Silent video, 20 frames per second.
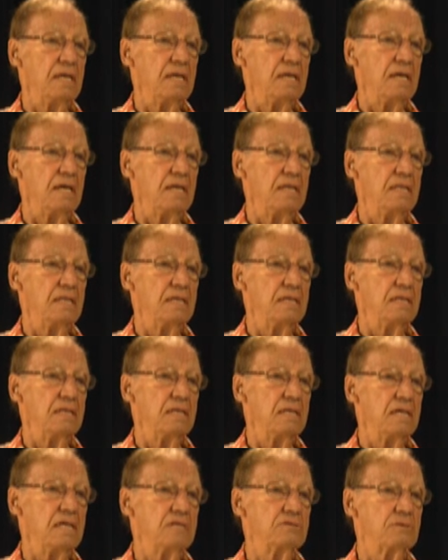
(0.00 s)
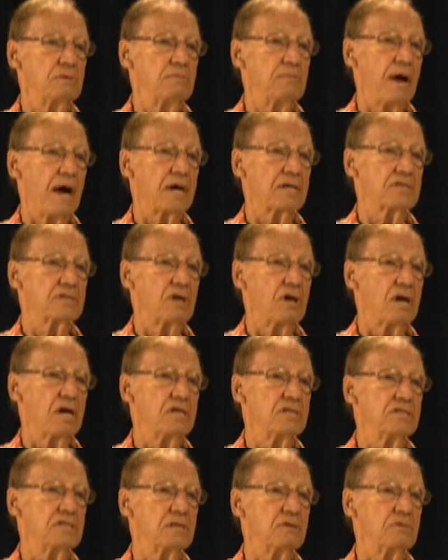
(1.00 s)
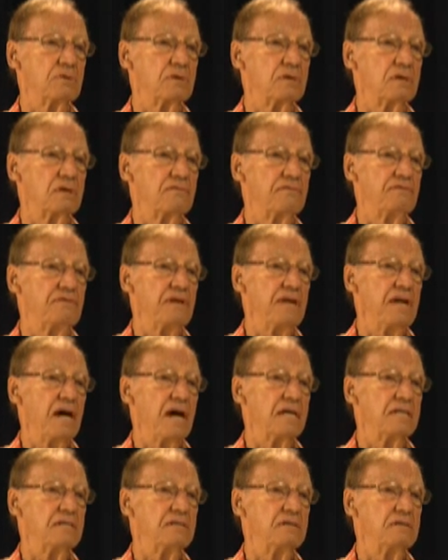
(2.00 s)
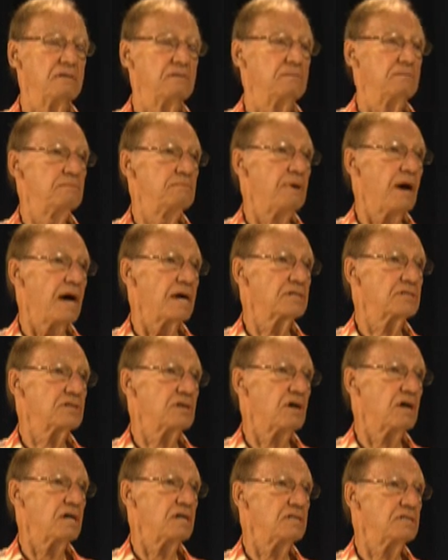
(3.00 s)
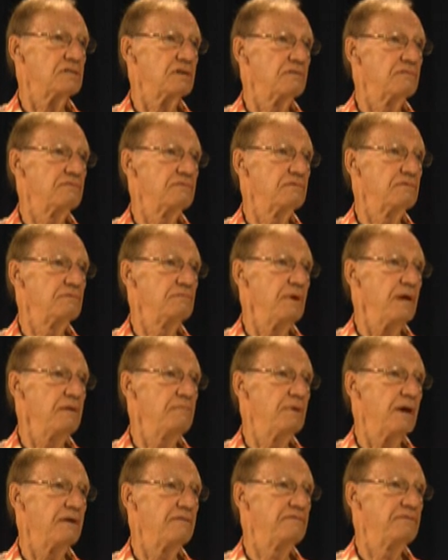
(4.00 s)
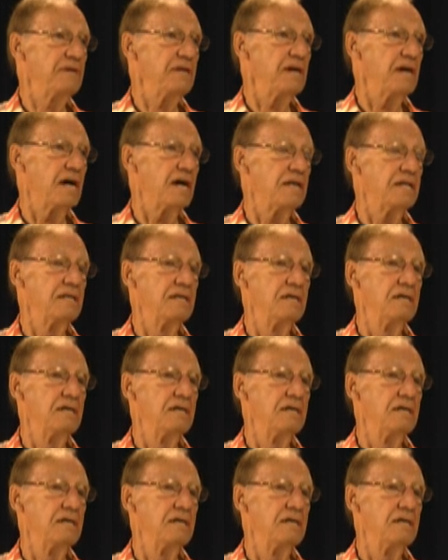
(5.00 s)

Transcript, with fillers: And these were boxcars that were Fiat boxcars, if, made by Fiat.